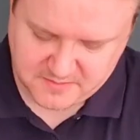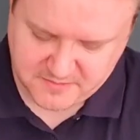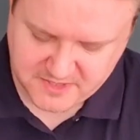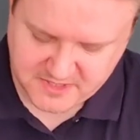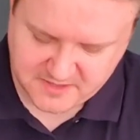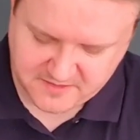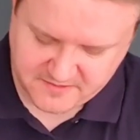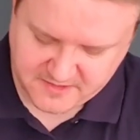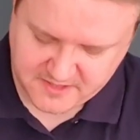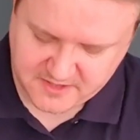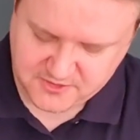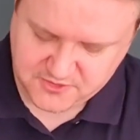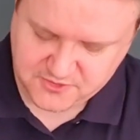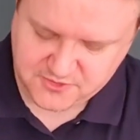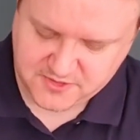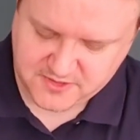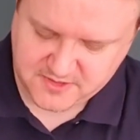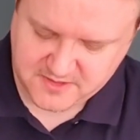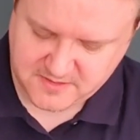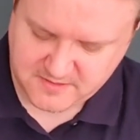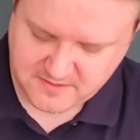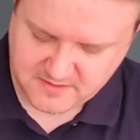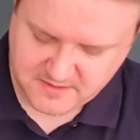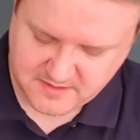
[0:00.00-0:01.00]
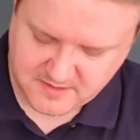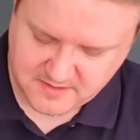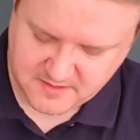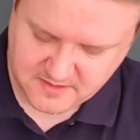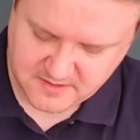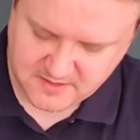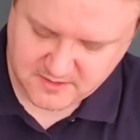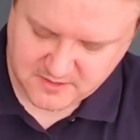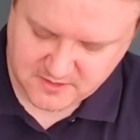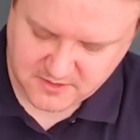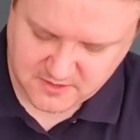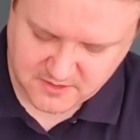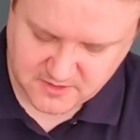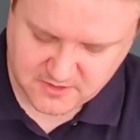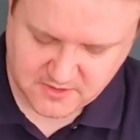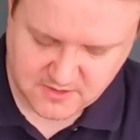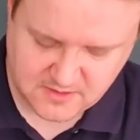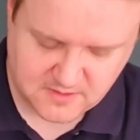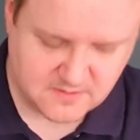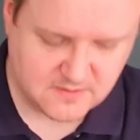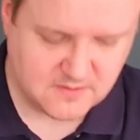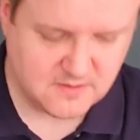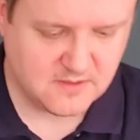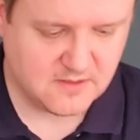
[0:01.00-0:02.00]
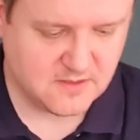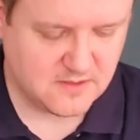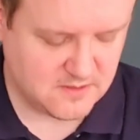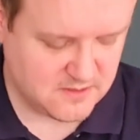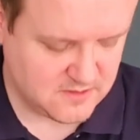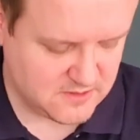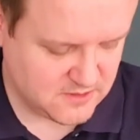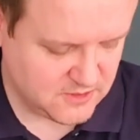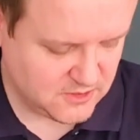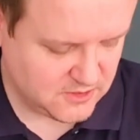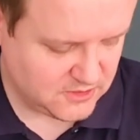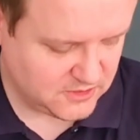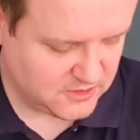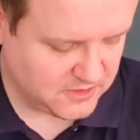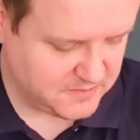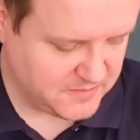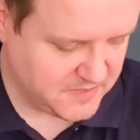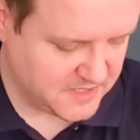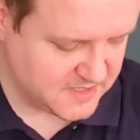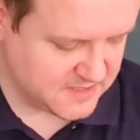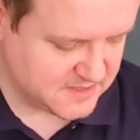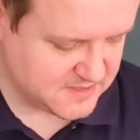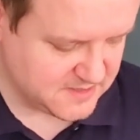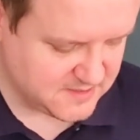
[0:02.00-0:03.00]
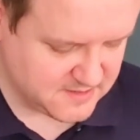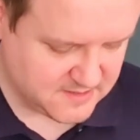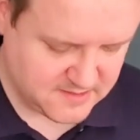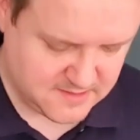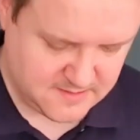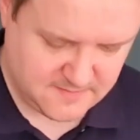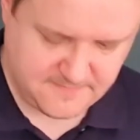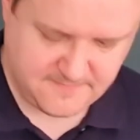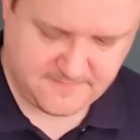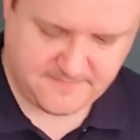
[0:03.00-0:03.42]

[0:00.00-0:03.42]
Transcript: bit of extra colour mix in there.